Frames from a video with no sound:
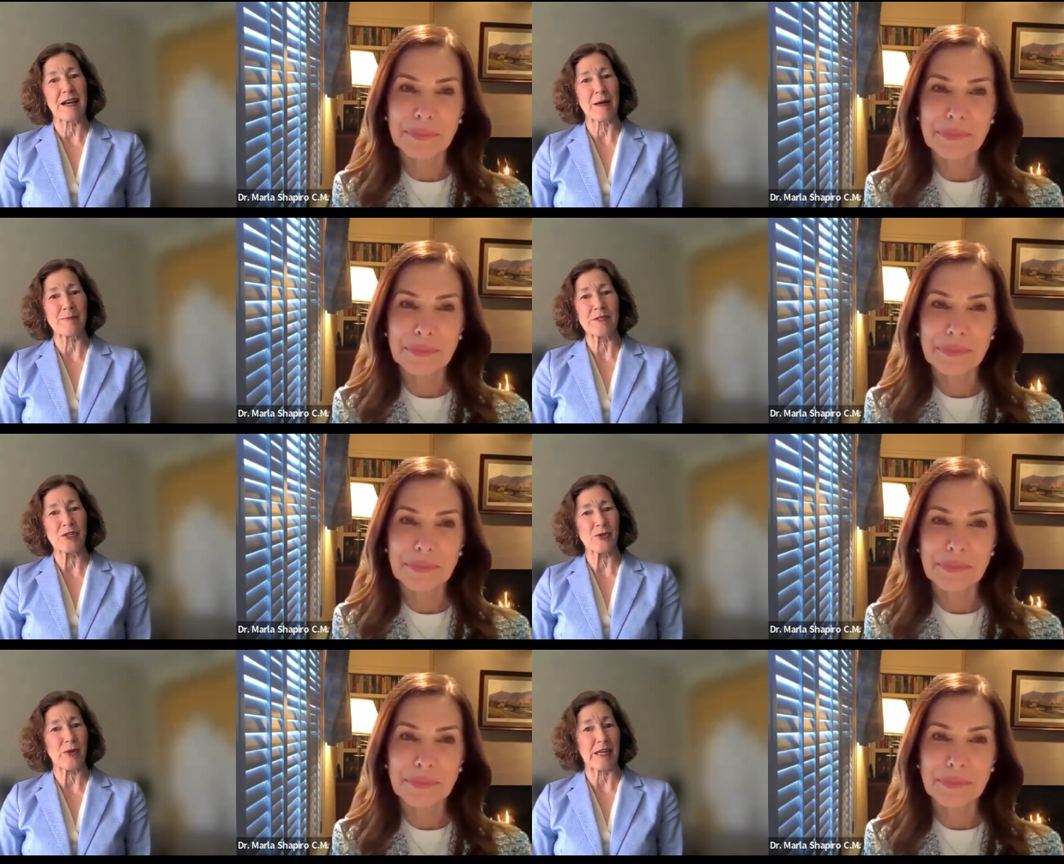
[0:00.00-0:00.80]
Speaker 1: up
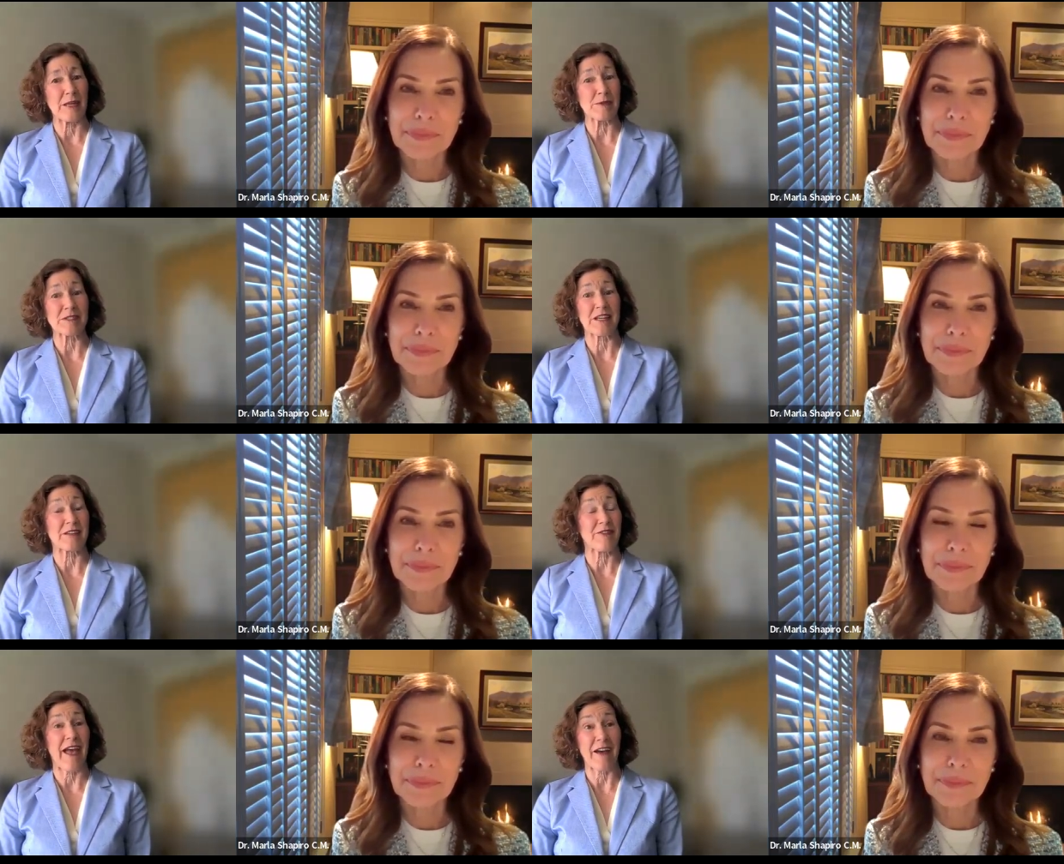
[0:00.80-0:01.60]
to eighty
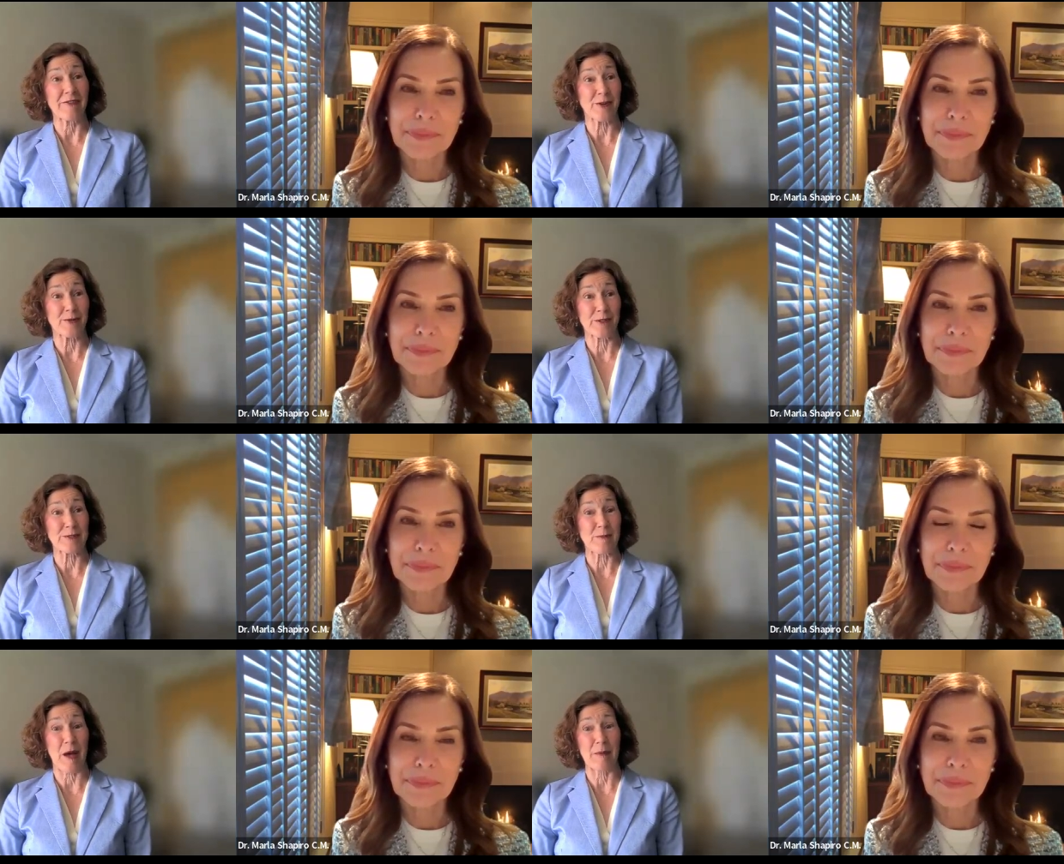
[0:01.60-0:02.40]
percent of half the
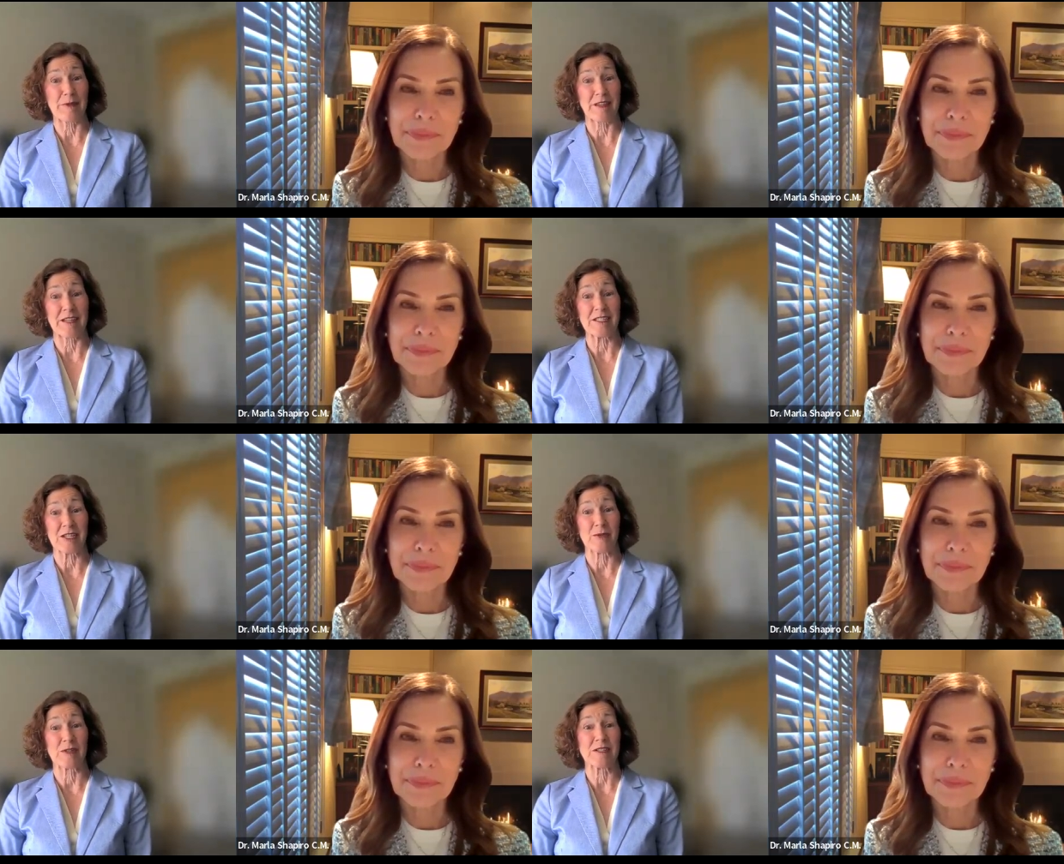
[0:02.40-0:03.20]
world's
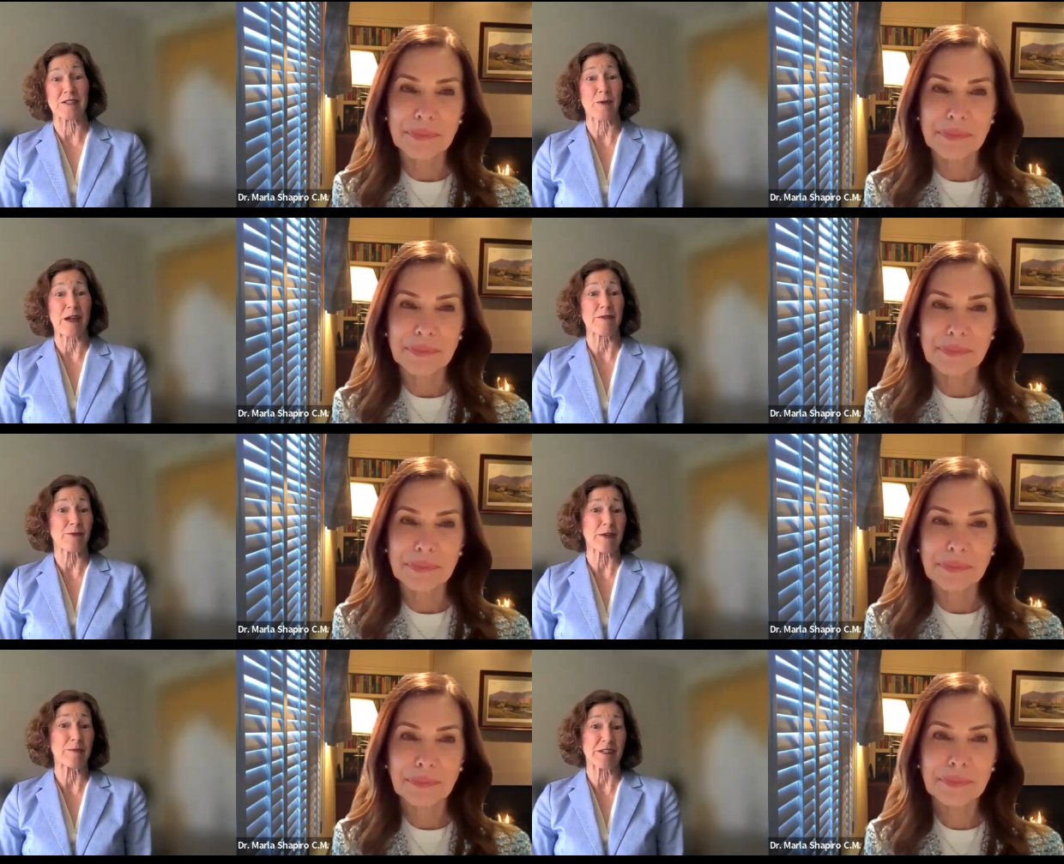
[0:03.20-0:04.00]
population, which is around
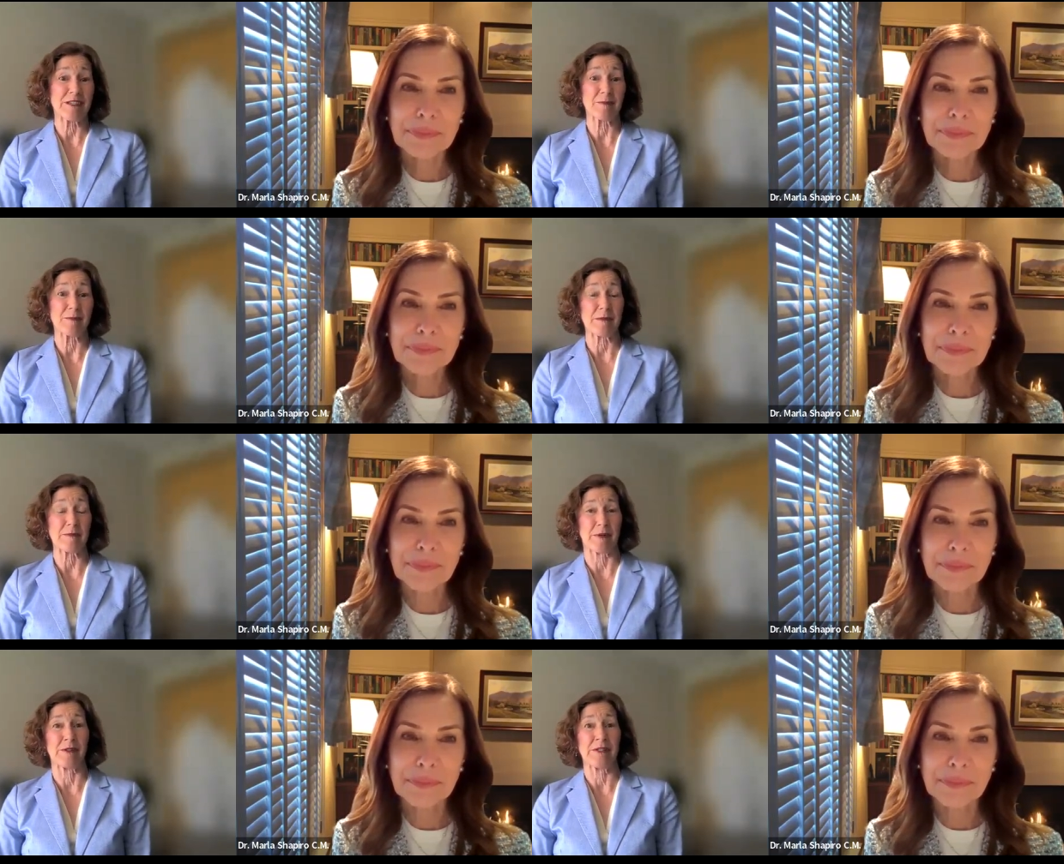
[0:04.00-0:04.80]
three billion
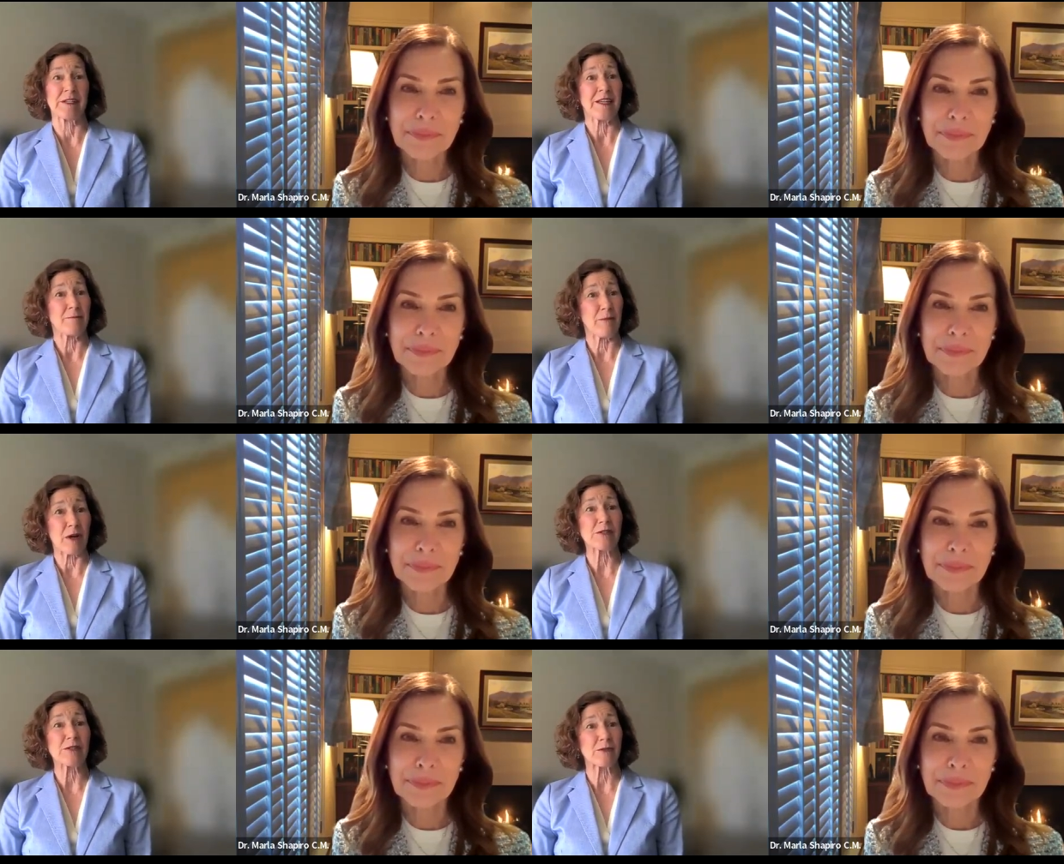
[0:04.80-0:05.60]
people,
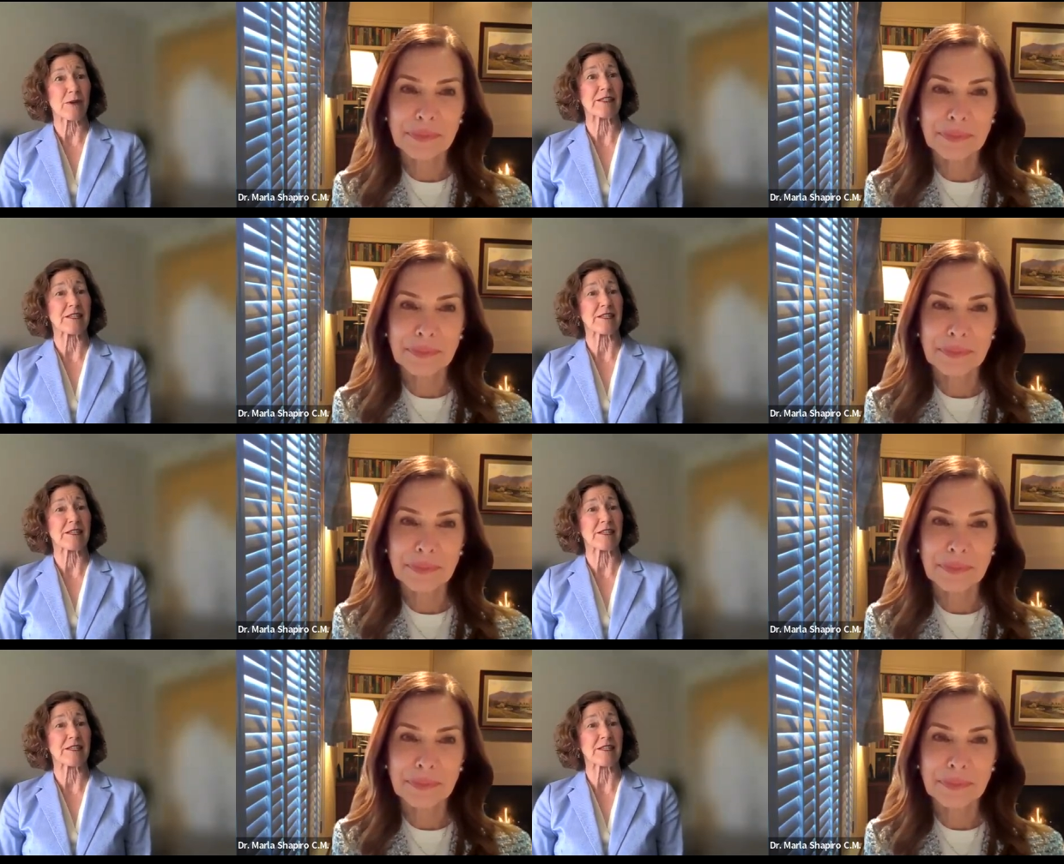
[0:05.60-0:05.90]
most who